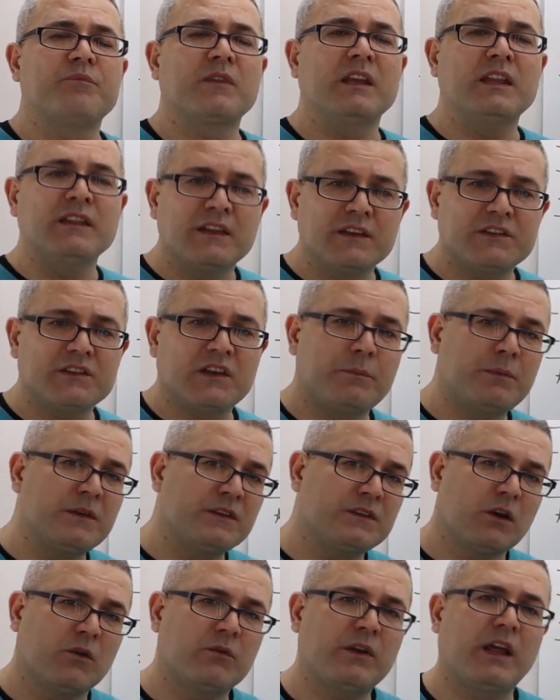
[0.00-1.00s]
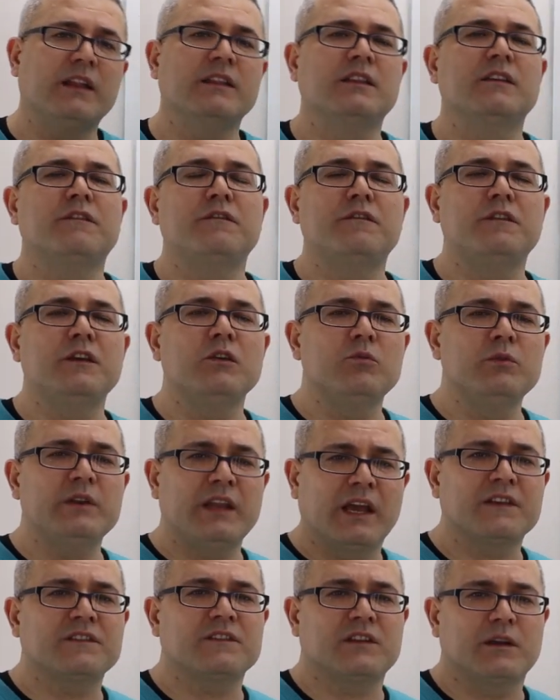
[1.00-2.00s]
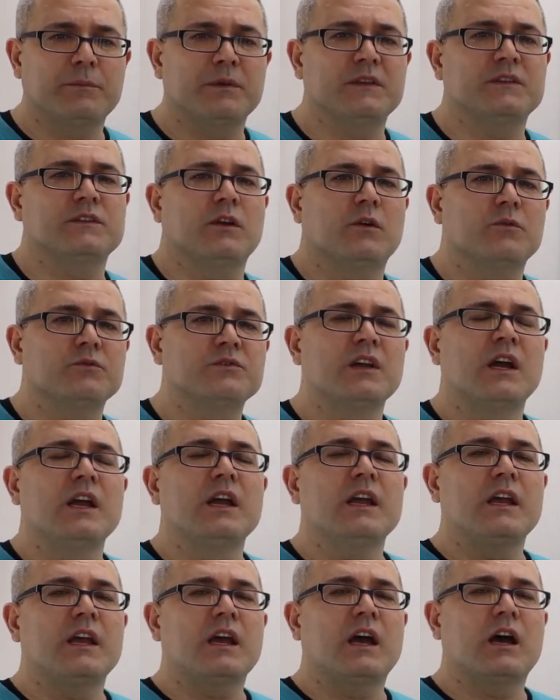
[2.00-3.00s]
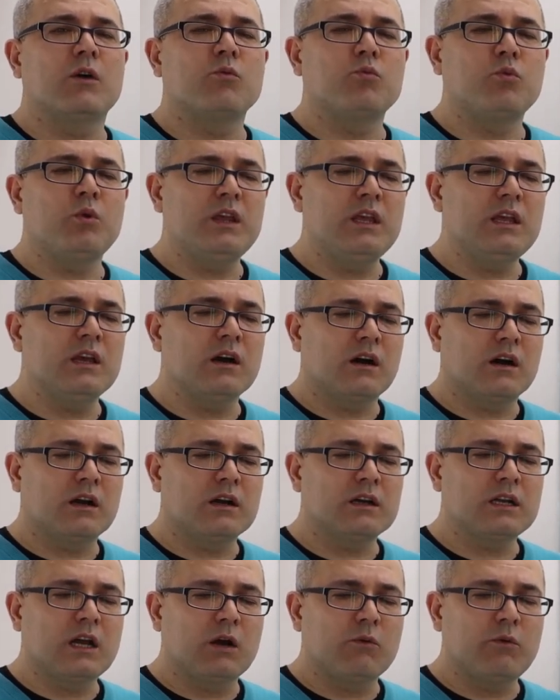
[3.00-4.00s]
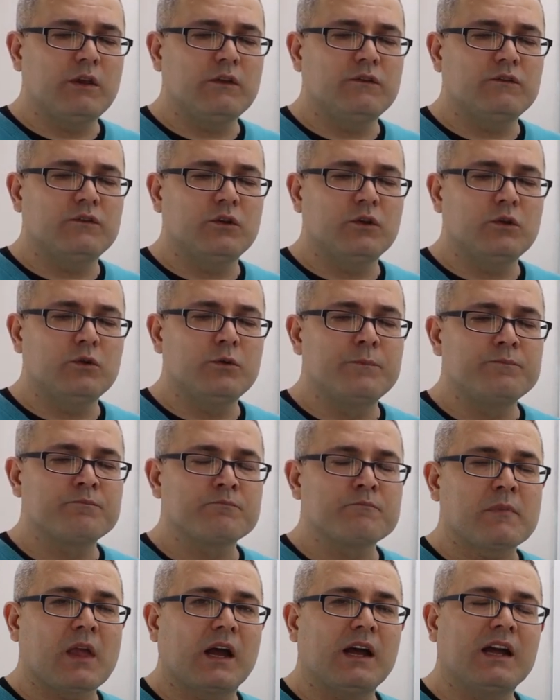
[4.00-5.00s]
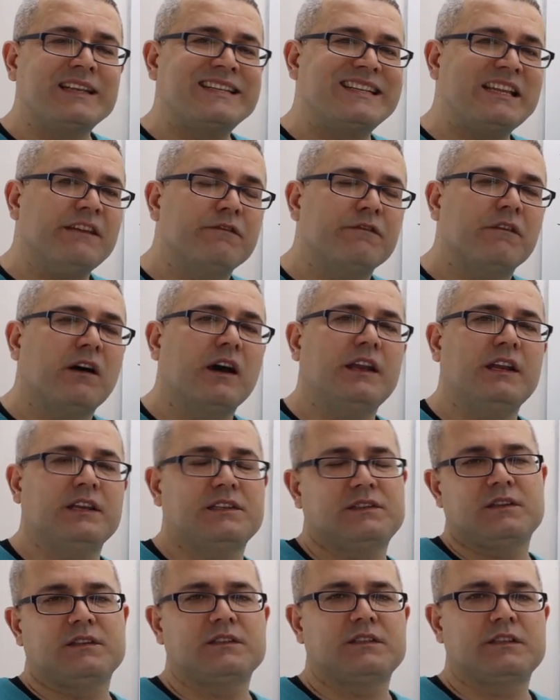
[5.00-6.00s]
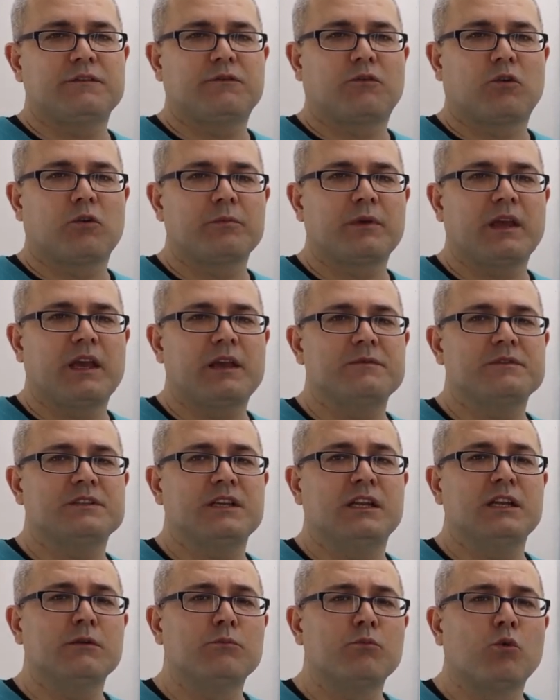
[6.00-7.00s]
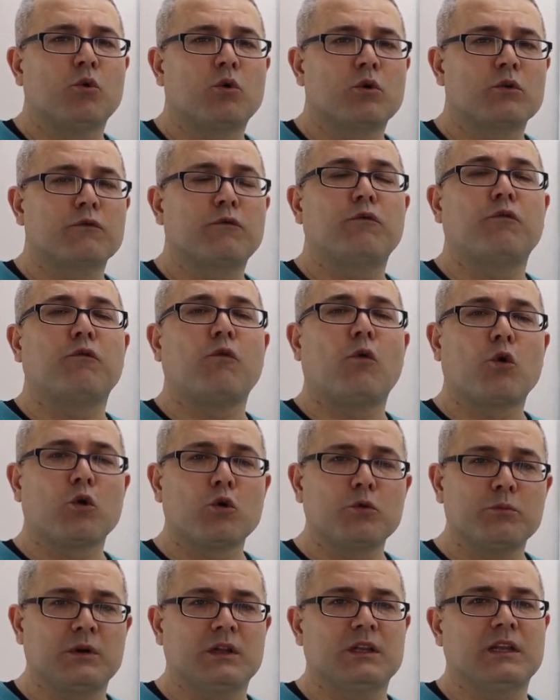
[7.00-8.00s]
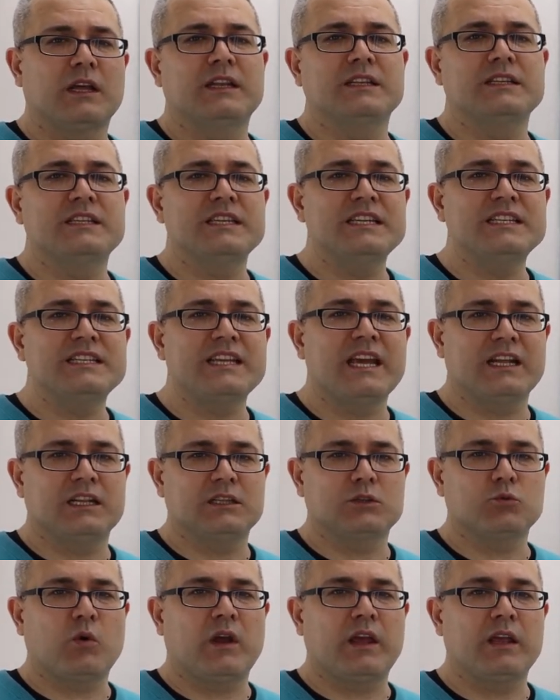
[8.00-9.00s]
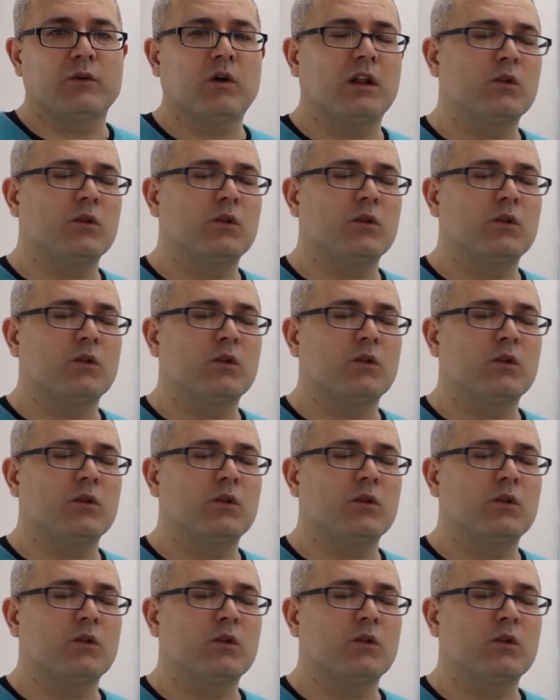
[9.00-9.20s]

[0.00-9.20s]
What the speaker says: in this episode and the few next episodes, we are going to define extensive form games in a more formal and detailed way.